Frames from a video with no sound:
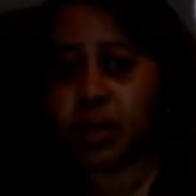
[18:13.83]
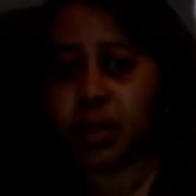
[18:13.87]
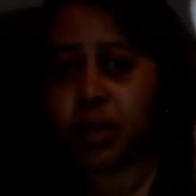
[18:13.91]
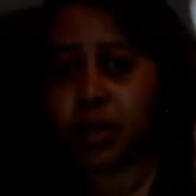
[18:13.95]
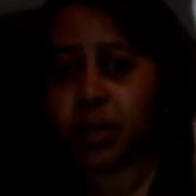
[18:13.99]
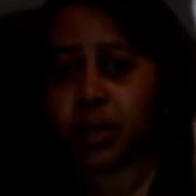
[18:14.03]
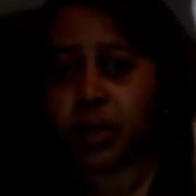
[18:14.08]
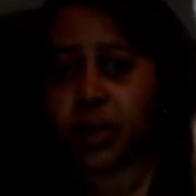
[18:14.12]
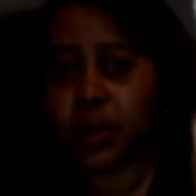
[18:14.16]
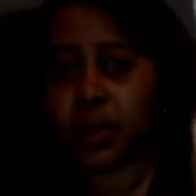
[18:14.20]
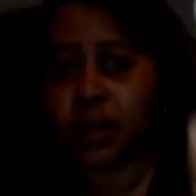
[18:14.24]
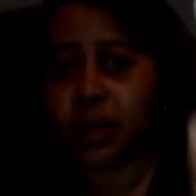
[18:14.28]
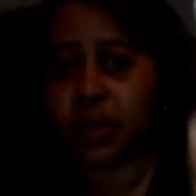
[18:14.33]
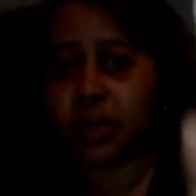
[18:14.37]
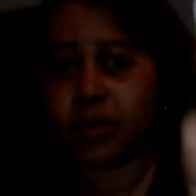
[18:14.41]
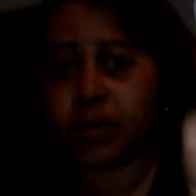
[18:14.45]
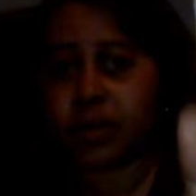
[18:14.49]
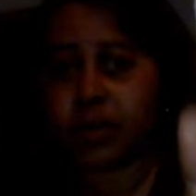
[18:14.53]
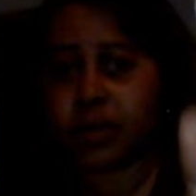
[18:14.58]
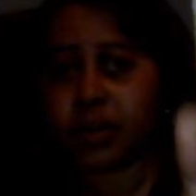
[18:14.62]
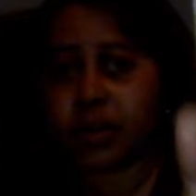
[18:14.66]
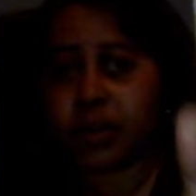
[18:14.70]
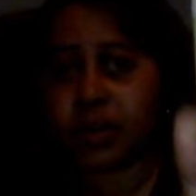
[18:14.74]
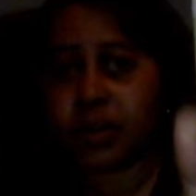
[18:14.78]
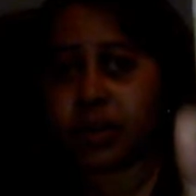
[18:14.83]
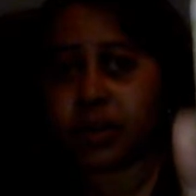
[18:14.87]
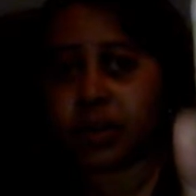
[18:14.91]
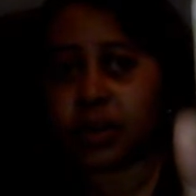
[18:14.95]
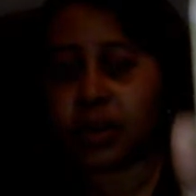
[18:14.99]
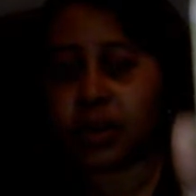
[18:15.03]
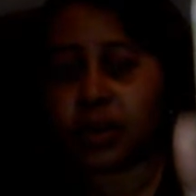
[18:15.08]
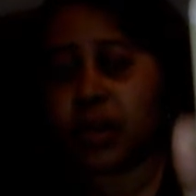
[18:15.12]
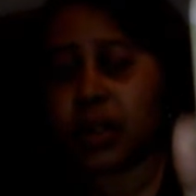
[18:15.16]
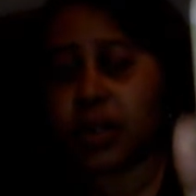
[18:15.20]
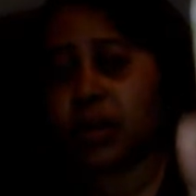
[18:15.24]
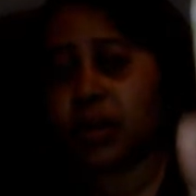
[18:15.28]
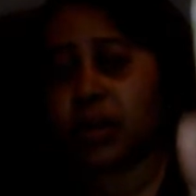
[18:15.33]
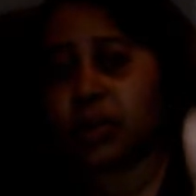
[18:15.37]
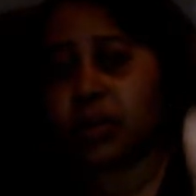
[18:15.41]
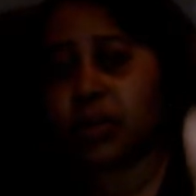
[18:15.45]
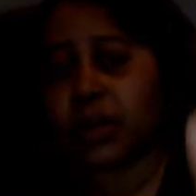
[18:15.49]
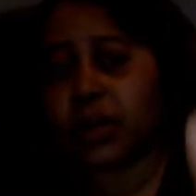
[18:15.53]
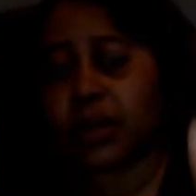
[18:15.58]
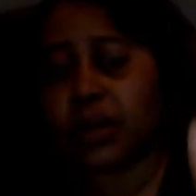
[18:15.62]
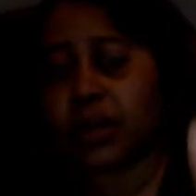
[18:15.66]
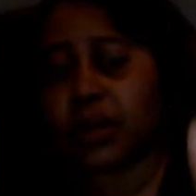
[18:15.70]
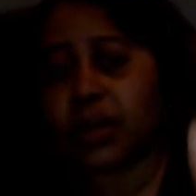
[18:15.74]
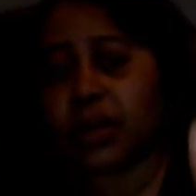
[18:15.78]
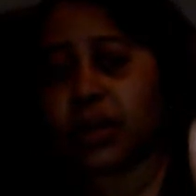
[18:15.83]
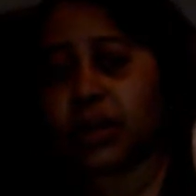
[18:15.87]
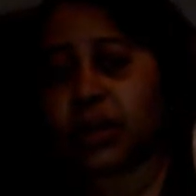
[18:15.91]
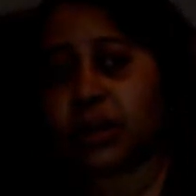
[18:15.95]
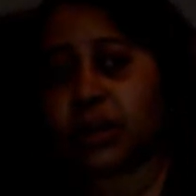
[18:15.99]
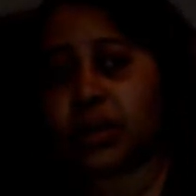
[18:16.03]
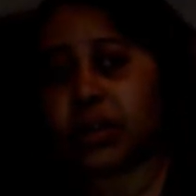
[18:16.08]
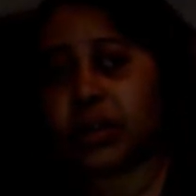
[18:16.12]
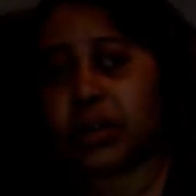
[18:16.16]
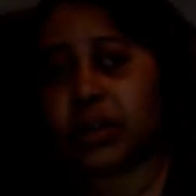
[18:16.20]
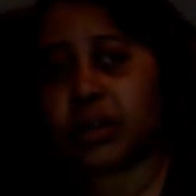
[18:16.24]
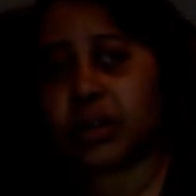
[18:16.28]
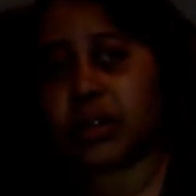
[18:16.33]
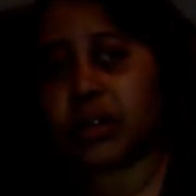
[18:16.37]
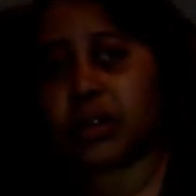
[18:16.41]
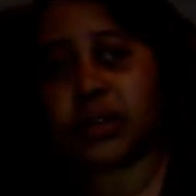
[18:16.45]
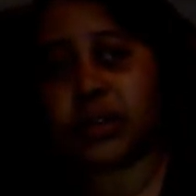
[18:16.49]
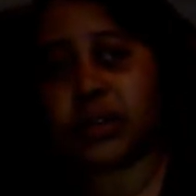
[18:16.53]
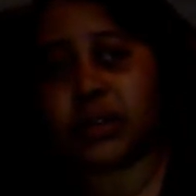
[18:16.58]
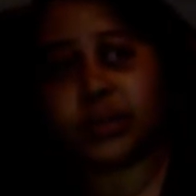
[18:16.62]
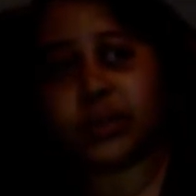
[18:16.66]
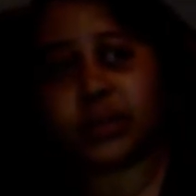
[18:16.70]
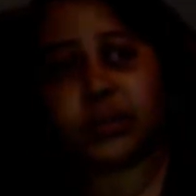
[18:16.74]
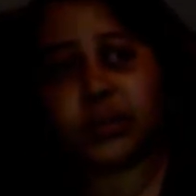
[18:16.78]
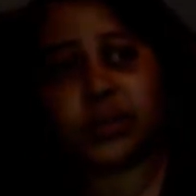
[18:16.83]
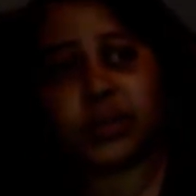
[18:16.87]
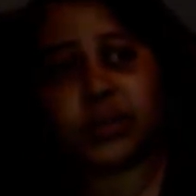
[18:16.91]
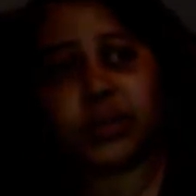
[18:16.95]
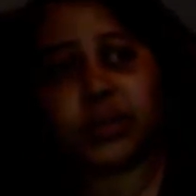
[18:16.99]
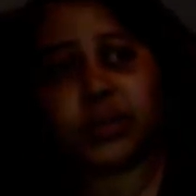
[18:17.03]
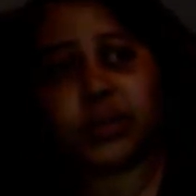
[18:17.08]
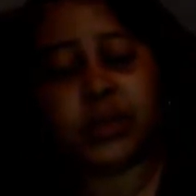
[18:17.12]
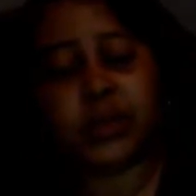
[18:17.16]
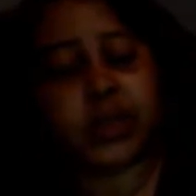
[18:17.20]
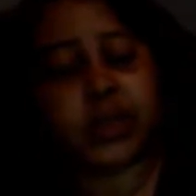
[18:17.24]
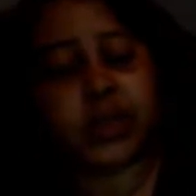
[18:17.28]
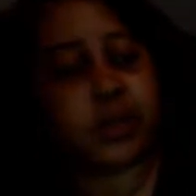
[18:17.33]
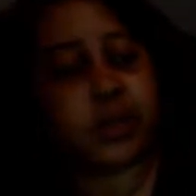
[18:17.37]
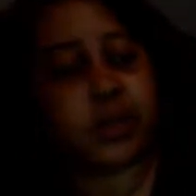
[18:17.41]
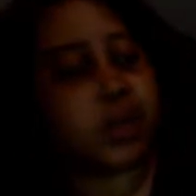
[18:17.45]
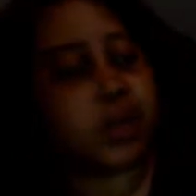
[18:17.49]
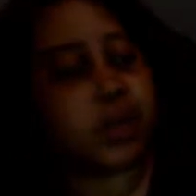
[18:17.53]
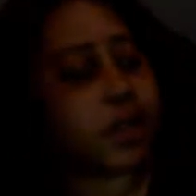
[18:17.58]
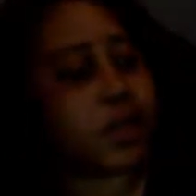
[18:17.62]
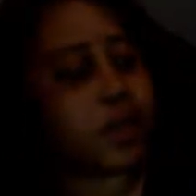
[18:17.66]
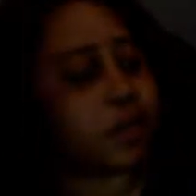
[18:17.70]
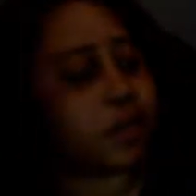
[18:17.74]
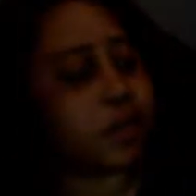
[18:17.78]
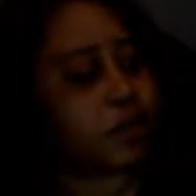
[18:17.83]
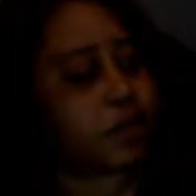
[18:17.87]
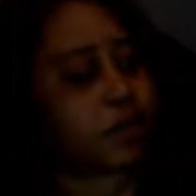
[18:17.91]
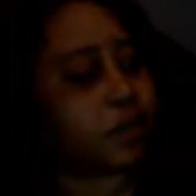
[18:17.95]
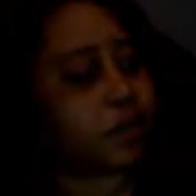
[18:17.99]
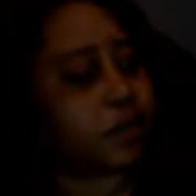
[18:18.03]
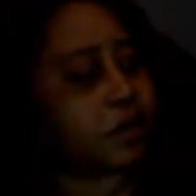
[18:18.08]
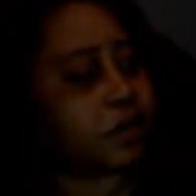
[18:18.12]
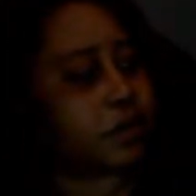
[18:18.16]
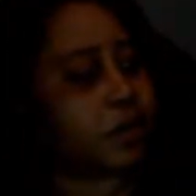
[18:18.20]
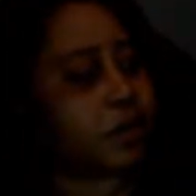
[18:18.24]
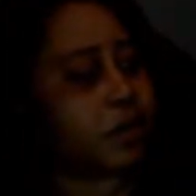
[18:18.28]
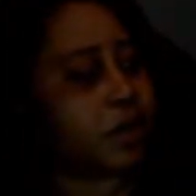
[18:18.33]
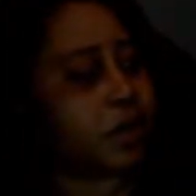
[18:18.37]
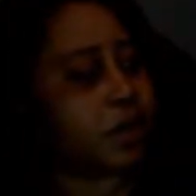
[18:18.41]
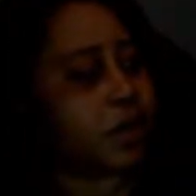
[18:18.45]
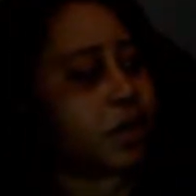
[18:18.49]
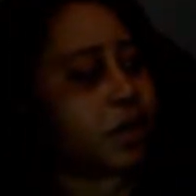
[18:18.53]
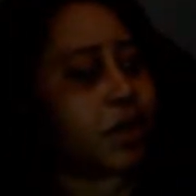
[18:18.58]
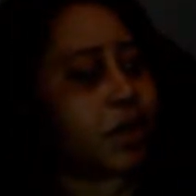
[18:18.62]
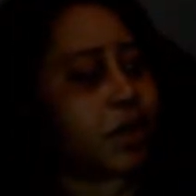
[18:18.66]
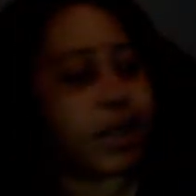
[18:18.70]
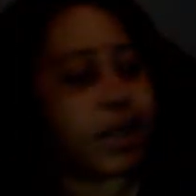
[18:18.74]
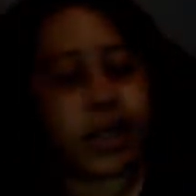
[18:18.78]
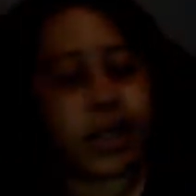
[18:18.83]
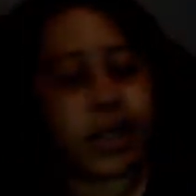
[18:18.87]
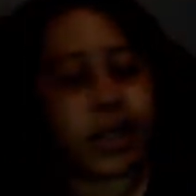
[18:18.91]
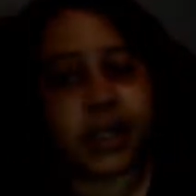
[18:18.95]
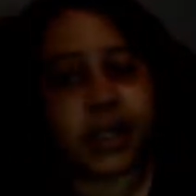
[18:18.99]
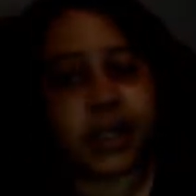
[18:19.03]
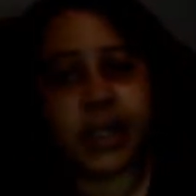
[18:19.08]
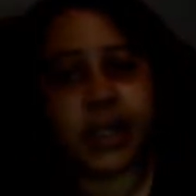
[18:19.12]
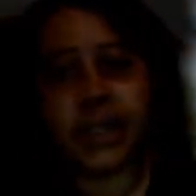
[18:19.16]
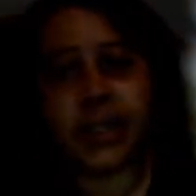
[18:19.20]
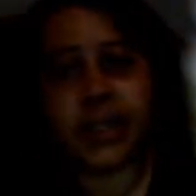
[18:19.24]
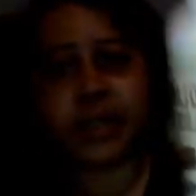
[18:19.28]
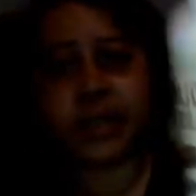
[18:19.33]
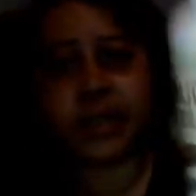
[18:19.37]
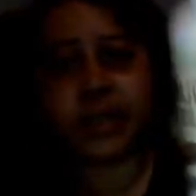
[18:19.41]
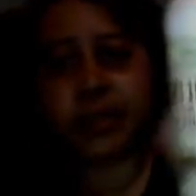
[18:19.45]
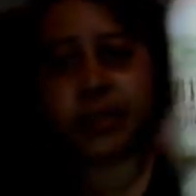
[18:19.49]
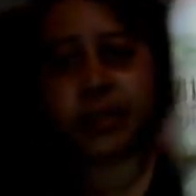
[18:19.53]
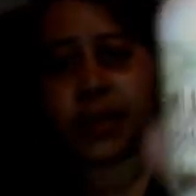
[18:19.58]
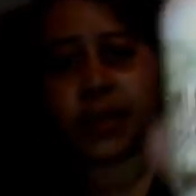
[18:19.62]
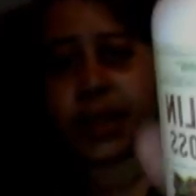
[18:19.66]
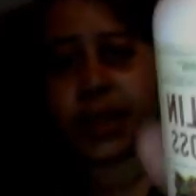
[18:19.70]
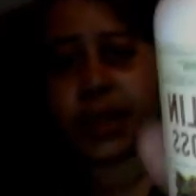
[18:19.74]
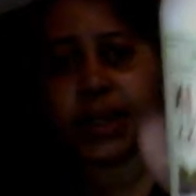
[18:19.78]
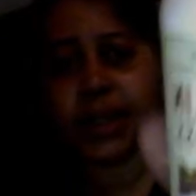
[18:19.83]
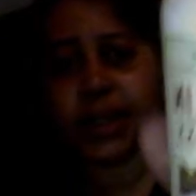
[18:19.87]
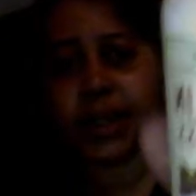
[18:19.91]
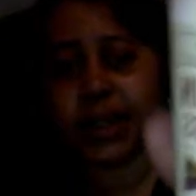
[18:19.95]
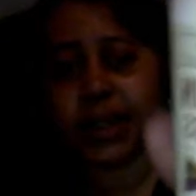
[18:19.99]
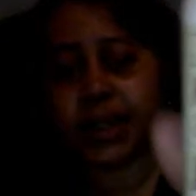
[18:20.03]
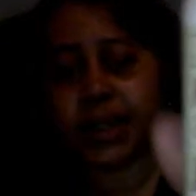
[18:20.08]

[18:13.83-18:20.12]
pills. Uh, what they are, um, you, you got a 90 day supply.